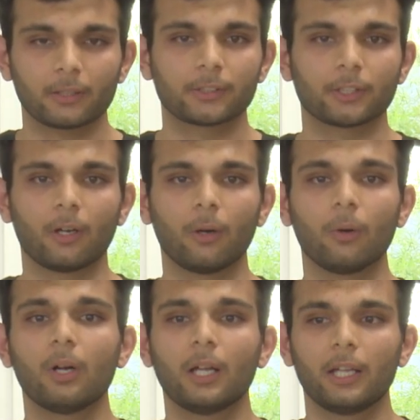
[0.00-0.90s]

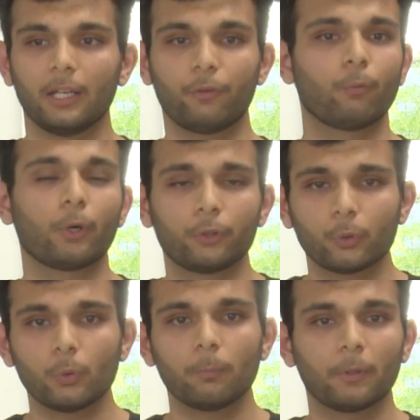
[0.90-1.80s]
So if you want
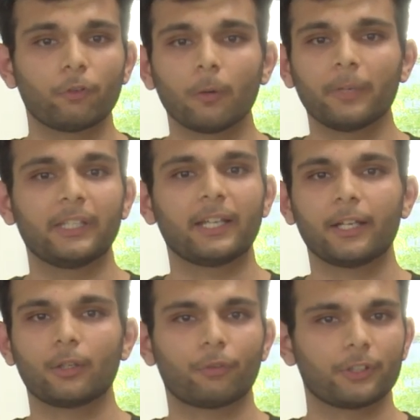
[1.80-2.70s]
to perform any
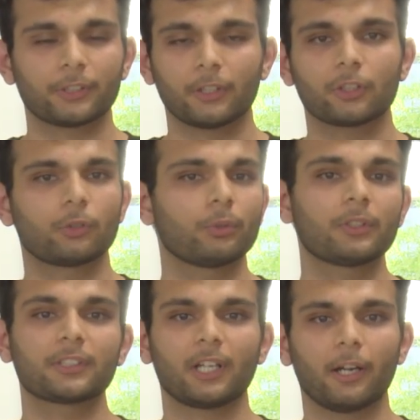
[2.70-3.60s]
kind of research,
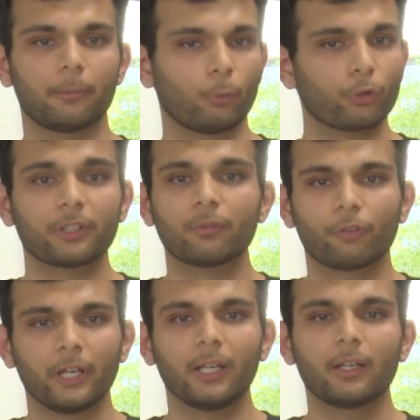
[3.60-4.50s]
students are more than
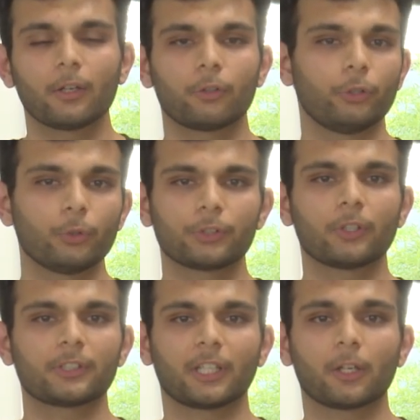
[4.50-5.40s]
free to use
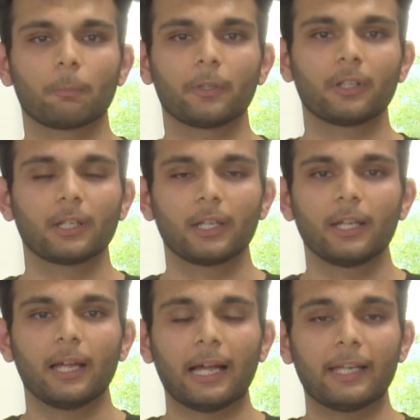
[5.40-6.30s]
those equipment.
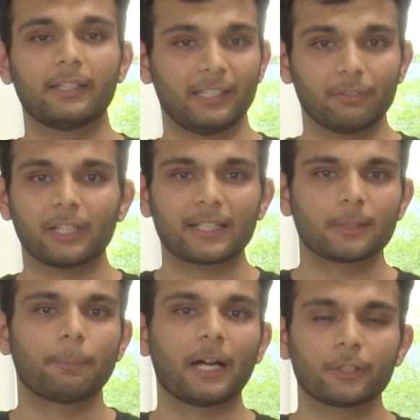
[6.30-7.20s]
And even as
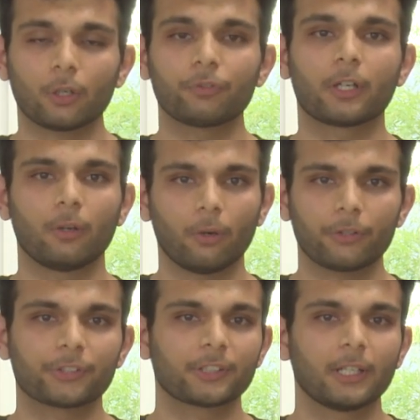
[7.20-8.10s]
a part of the
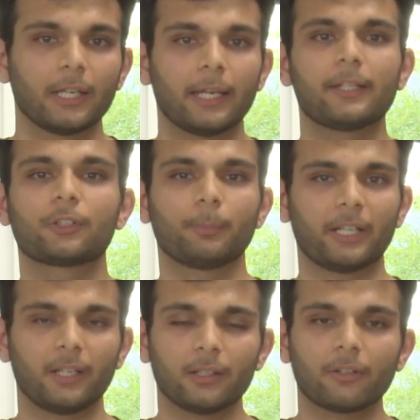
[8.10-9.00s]
course, it is
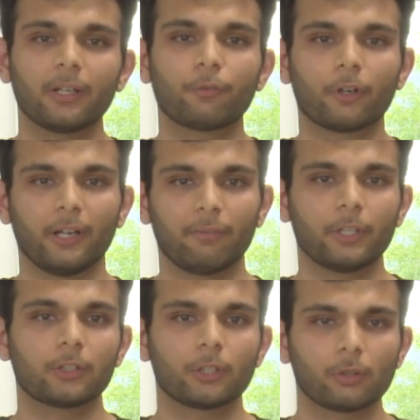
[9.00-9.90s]
mandatory for
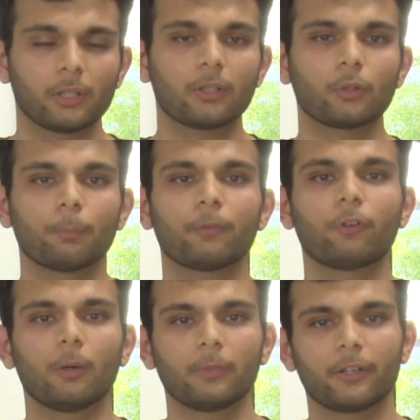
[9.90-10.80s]
every student to
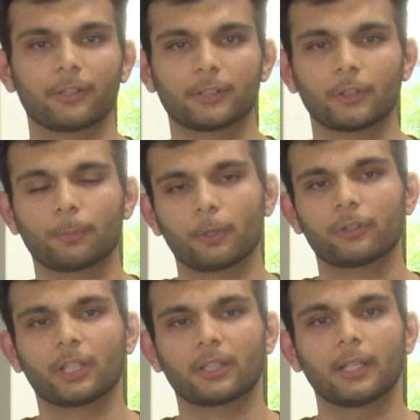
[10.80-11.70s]
perform a research
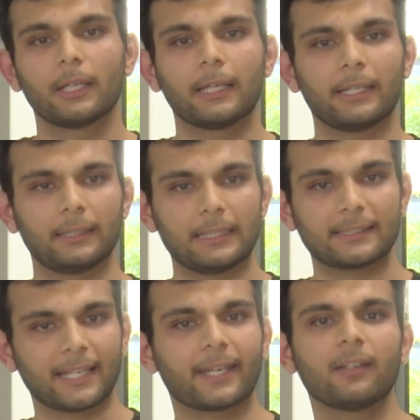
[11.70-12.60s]
project in the
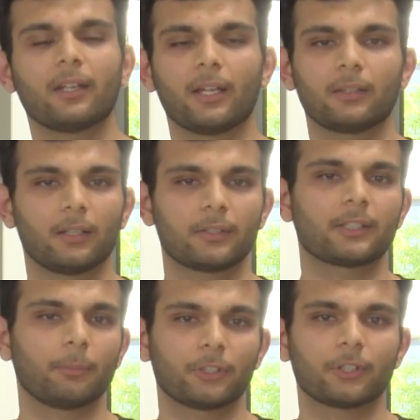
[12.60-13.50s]
second and third
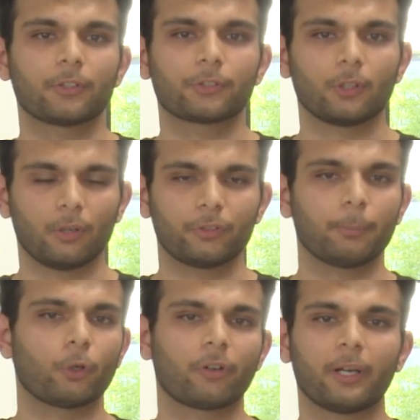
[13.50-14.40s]
semesters of the
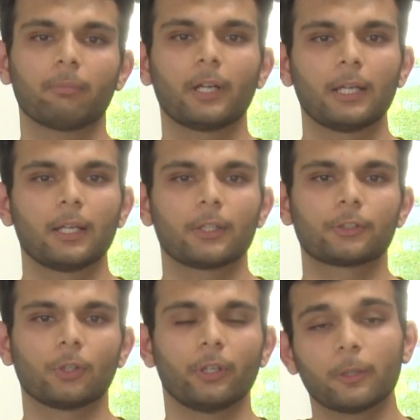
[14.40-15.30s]
program.
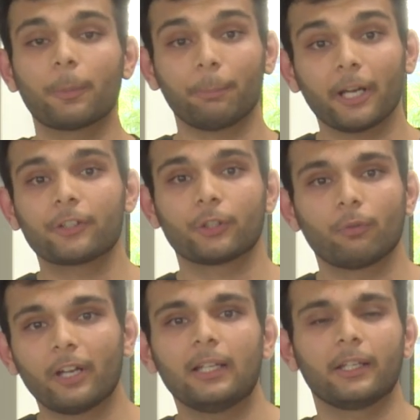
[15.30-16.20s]
So it prepares you
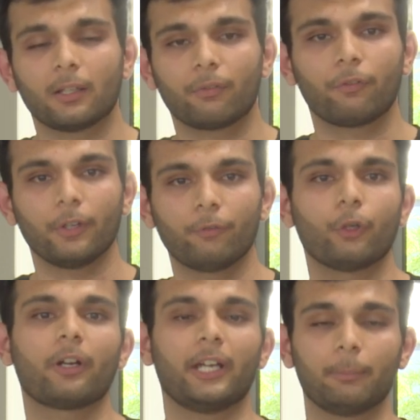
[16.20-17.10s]
well enough if
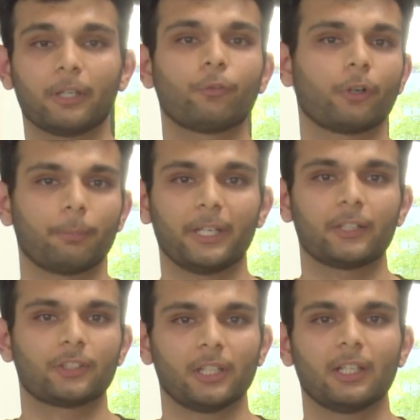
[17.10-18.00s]
you are aiming for a
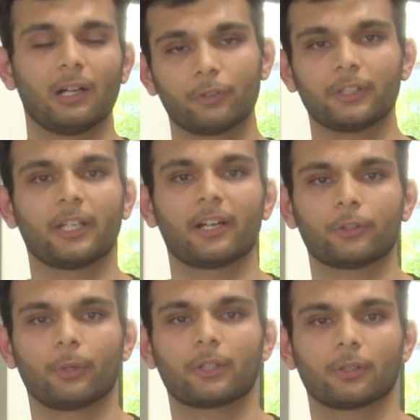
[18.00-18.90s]
PhD after the
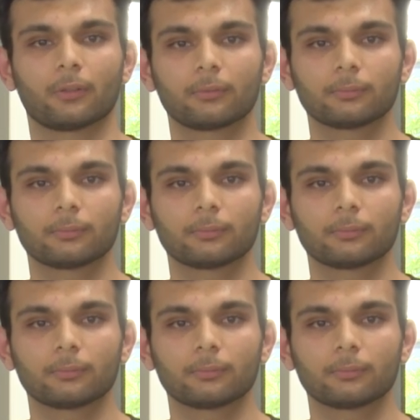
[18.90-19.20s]
graduation.